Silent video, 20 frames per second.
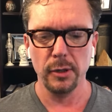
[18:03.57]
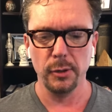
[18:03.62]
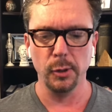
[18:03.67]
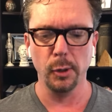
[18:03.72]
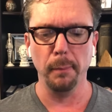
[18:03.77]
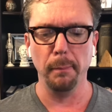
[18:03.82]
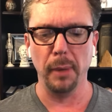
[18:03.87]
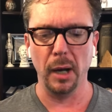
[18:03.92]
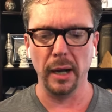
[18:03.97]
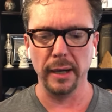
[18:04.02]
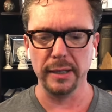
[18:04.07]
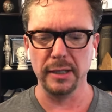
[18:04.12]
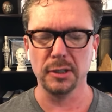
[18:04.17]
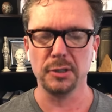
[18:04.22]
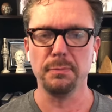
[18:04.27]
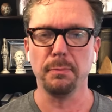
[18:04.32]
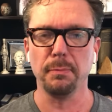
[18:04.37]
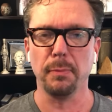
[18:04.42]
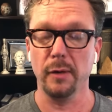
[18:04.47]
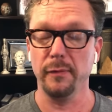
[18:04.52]
Your body
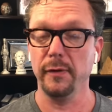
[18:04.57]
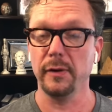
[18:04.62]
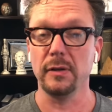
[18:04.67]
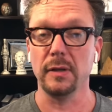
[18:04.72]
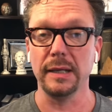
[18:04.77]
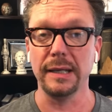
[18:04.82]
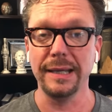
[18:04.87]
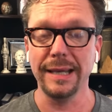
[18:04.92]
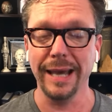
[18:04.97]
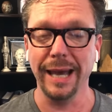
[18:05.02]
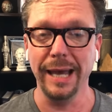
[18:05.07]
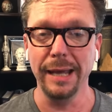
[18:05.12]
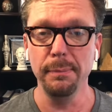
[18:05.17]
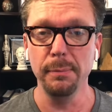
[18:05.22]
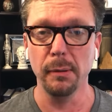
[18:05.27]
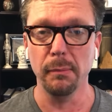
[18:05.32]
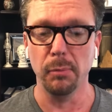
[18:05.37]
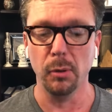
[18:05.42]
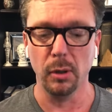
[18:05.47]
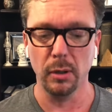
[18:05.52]
is perfectly
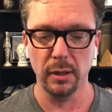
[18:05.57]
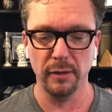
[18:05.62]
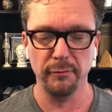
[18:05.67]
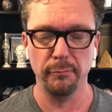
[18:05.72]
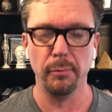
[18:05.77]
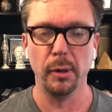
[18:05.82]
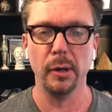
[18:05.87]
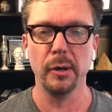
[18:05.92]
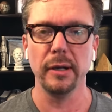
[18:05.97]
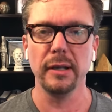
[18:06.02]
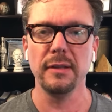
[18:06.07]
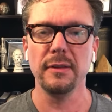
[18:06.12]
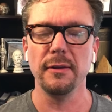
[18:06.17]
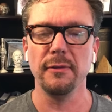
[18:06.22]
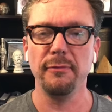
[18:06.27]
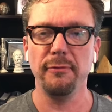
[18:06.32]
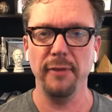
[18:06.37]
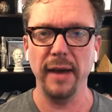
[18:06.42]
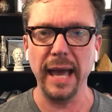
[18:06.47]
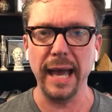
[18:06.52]
capable of burning
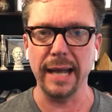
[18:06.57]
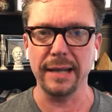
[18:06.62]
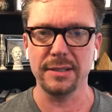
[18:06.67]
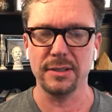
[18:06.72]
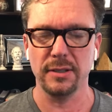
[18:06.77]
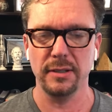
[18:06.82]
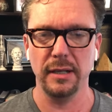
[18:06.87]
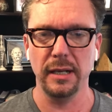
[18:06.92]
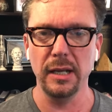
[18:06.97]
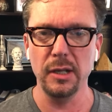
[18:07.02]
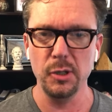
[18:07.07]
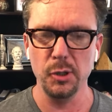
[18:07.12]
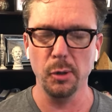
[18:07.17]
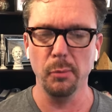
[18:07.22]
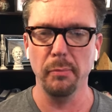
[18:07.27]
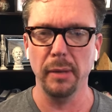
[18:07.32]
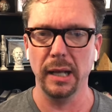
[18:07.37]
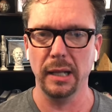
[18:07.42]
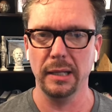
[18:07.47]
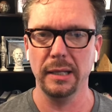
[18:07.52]
the fat in
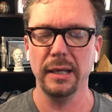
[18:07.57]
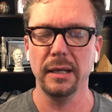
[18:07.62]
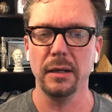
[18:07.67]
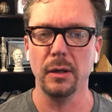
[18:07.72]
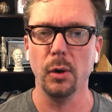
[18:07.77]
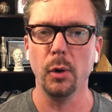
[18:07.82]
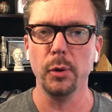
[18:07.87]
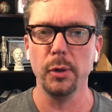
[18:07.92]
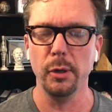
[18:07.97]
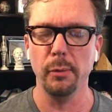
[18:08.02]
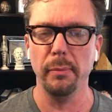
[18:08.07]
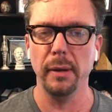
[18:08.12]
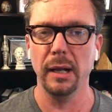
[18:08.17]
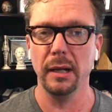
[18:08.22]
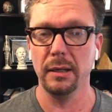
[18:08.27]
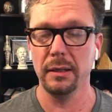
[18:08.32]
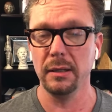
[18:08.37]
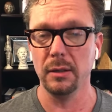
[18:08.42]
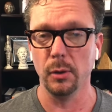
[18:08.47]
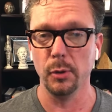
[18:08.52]
your belly and on your
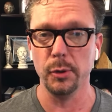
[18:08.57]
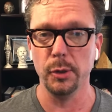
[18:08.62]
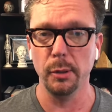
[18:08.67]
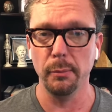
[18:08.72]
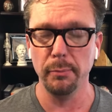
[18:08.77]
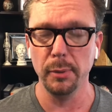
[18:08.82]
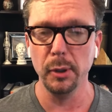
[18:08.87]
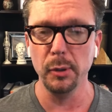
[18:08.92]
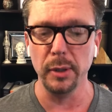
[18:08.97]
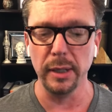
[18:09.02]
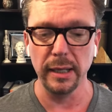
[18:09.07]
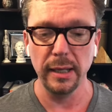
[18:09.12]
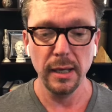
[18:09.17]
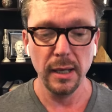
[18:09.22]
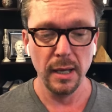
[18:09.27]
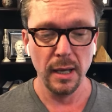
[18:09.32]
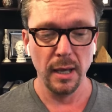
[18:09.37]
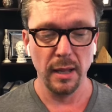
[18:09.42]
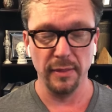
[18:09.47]
belly and on your booty.